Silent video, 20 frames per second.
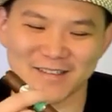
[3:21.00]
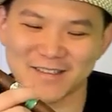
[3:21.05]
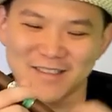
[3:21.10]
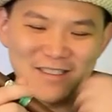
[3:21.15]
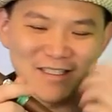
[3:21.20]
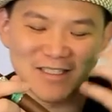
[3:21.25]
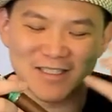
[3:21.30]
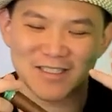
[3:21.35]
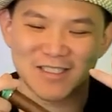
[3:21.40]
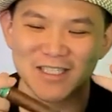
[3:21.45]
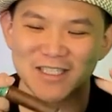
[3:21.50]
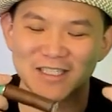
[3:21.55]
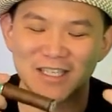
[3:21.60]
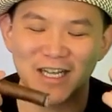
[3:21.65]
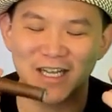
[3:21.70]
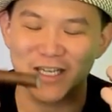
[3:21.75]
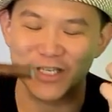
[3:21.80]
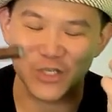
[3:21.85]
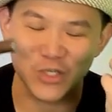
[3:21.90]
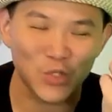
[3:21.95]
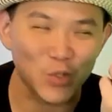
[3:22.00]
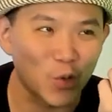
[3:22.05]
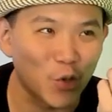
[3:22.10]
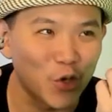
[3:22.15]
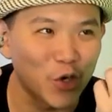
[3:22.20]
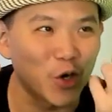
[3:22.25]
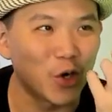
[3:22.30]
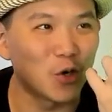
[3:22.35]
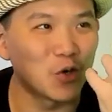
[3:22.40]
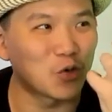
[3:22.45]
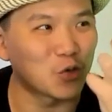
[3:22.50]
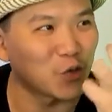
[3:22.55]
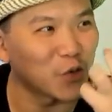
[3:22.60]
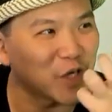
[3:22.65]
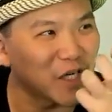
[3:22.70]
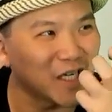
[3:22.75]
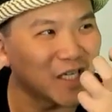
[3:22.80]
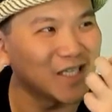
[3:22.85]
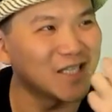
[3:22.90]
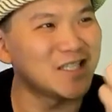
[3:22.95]
It's just like a soil
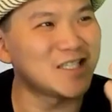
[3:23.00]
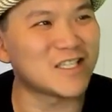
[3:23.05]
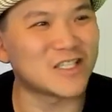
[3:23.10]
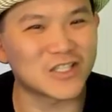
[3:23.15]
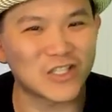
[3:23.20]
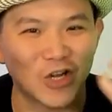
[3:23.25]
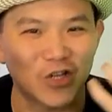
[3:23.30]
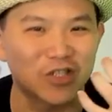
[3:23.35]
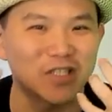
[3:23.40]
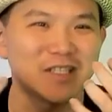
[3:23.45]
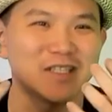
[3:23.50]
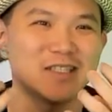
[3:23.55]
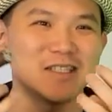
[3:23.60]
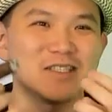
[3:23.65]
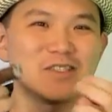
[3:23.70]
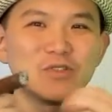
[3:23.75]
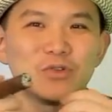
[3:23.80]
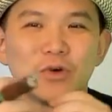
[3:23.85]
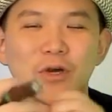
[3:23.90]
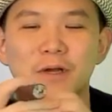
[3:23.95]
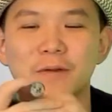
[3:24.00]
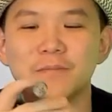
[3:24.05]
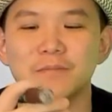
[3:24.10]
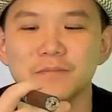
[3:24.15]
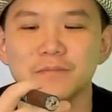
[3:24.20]
green saltiness to it.